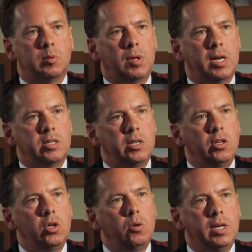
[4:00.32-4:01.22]
supply chain,
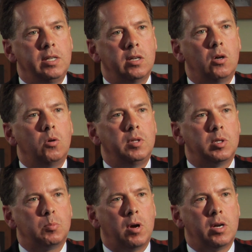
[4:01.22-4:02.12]
you need to own
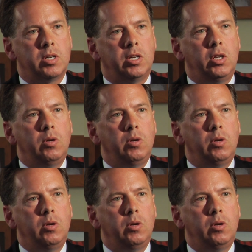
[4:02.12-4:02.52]
this project.